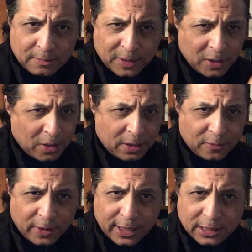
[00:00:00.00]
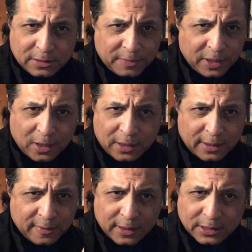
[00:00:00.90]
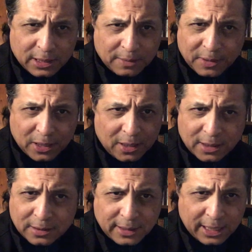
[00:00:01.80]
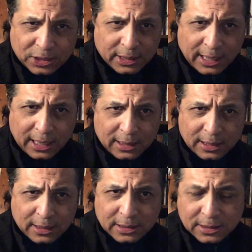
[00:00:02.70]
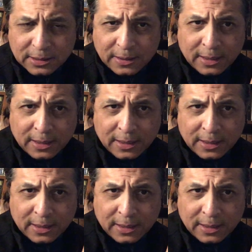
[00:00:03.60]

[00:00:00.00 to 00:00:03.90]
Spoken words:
Beyond race, beyond ethnicity, beyond nationalities.